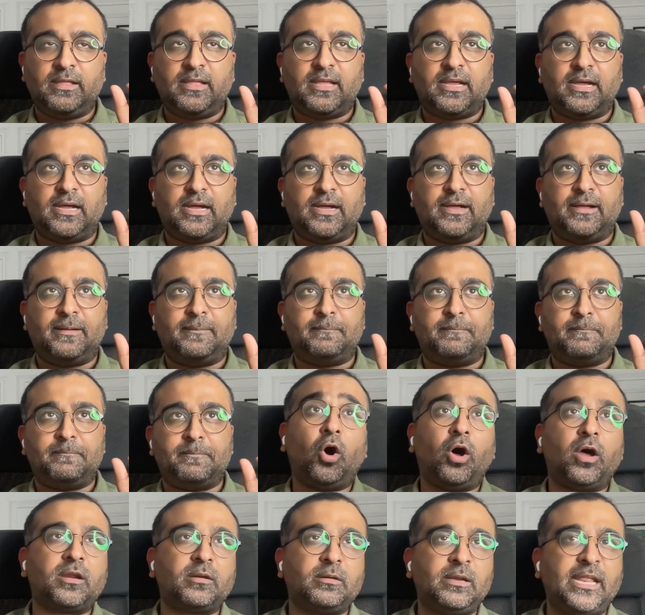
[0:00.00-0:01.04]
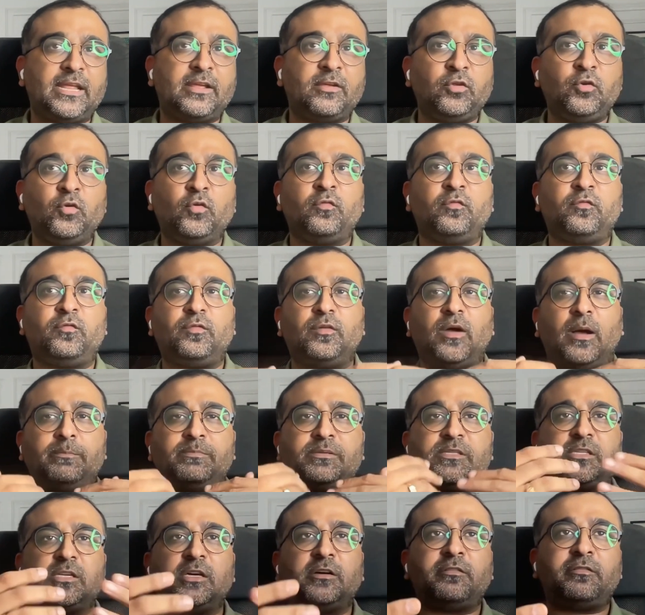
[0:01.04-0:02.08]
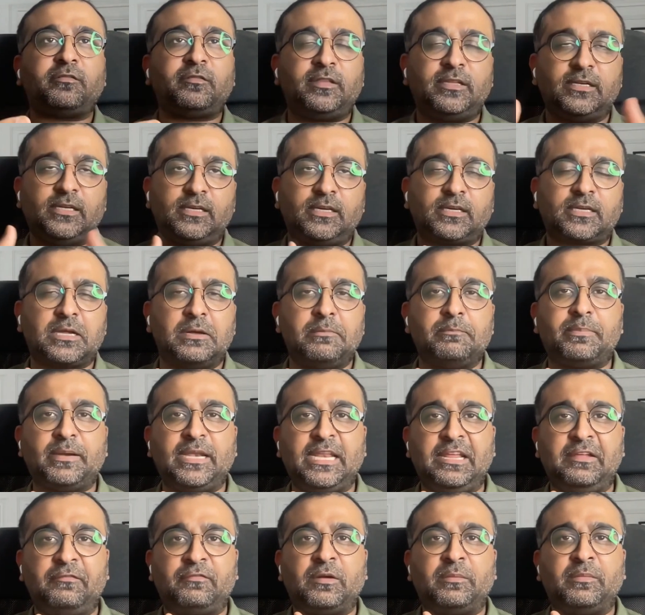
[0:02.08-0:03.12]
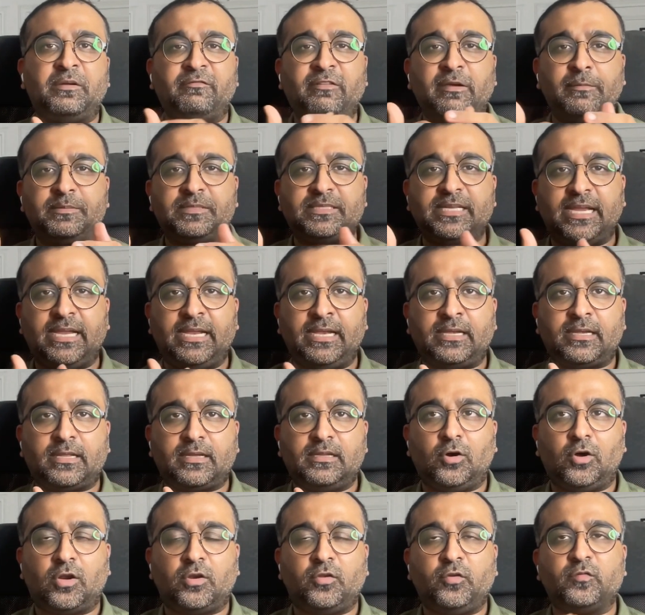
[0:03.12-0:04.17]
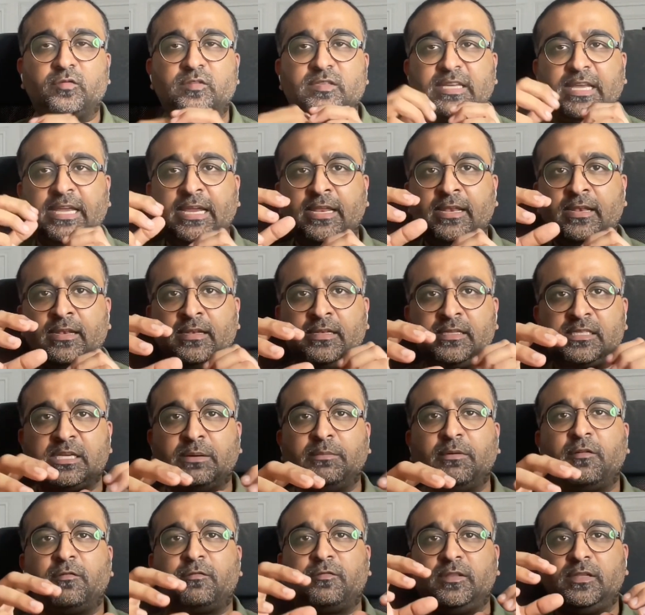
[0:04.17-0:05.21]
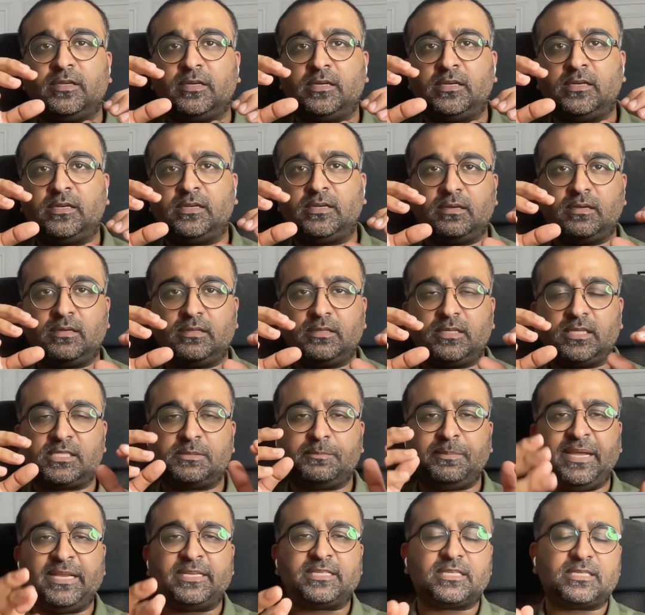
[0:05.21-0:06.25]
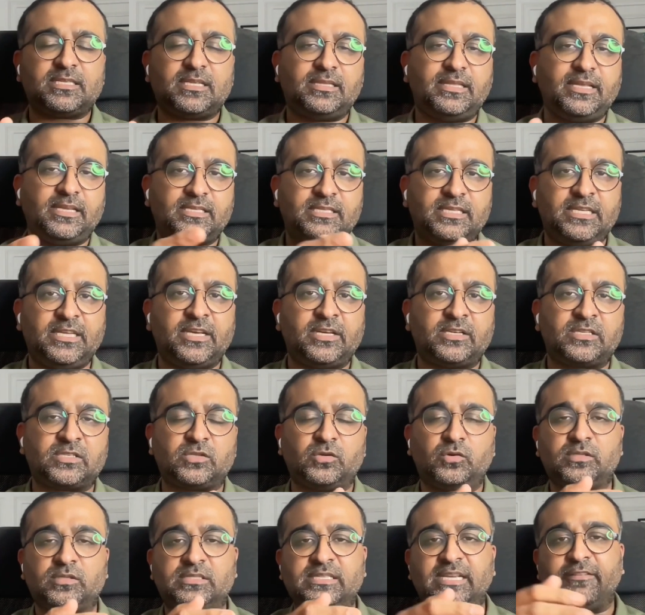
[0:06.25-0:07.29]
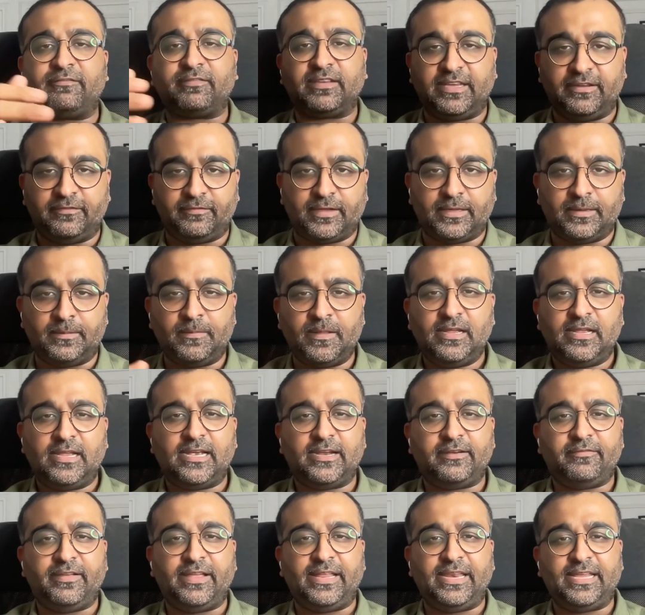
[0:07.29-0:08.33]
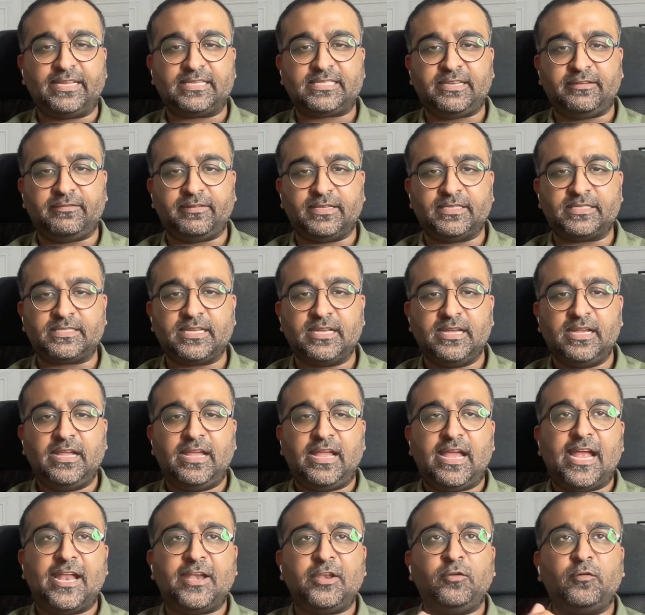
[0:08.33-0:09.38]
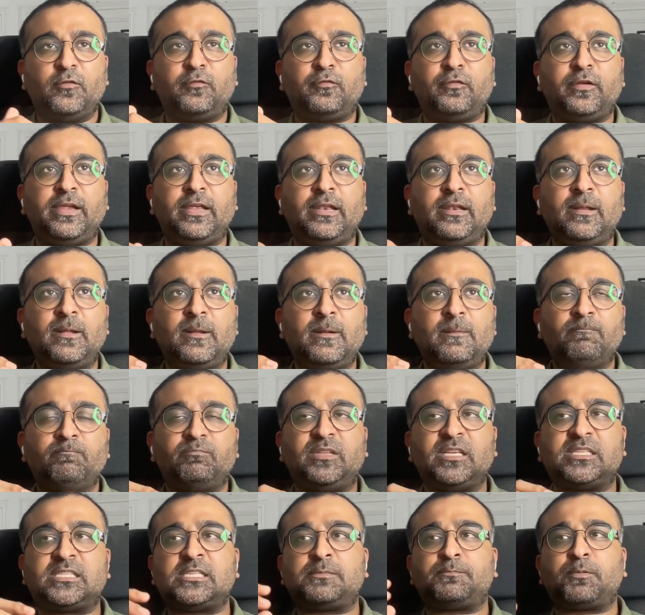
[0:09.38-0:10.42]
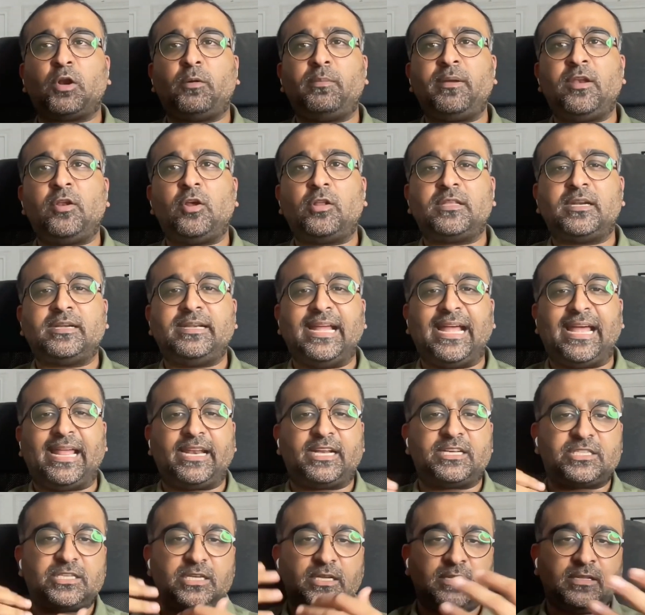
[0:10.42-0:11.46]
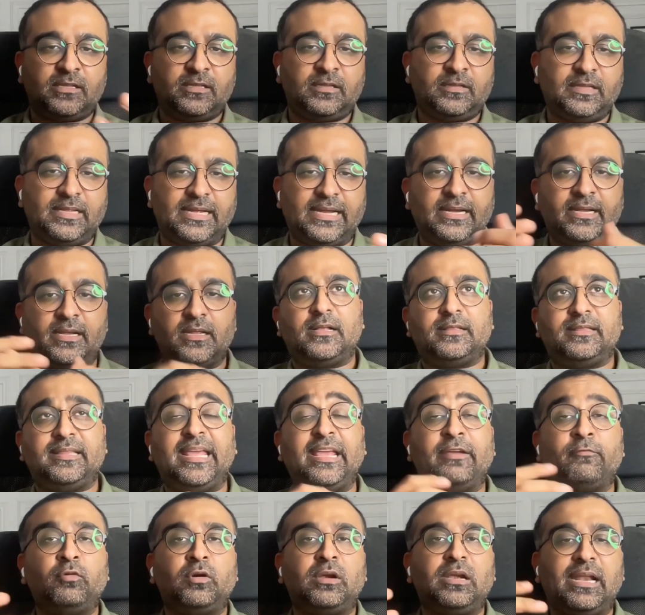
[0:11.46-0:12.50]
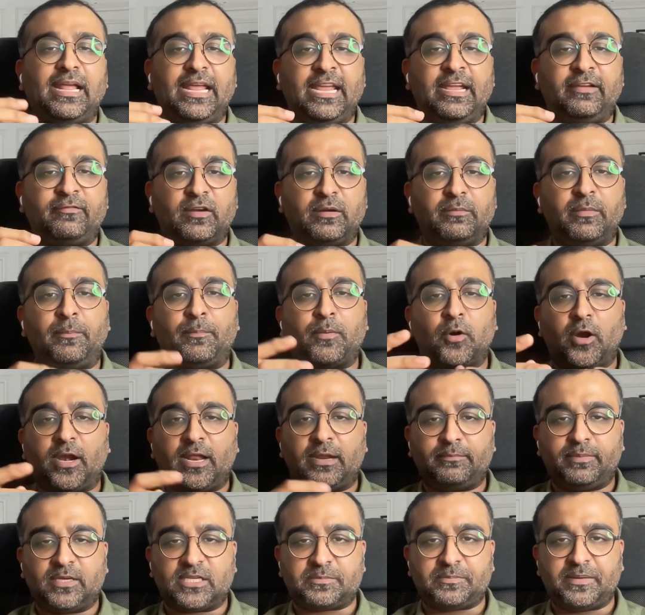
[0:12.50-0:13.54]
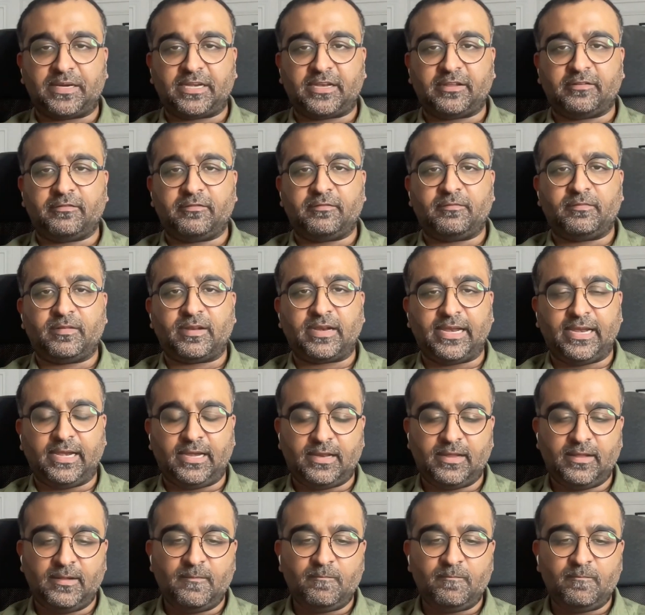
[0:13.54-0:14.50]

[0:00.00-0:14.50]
Or like you observed the company from a website, or you've seen some of the speeches that their CXOs have given at various events, and you feel this is probably not the direction that they would like from a product perspective, right?